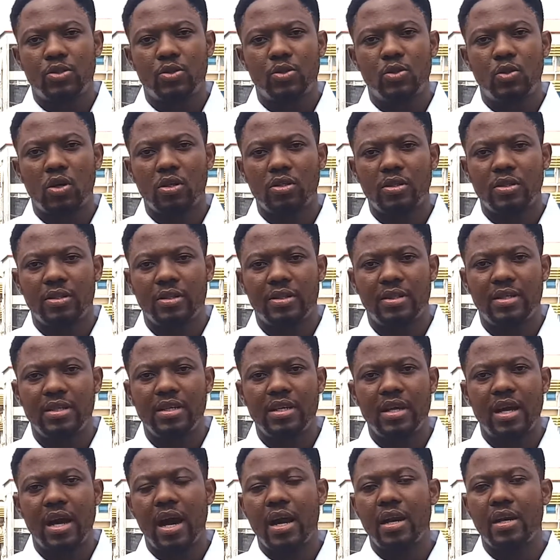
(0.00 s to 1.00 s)
see any
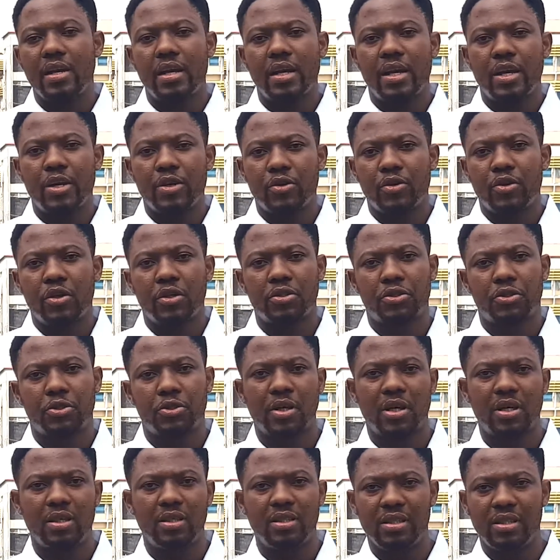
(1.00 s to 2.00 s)
industrial need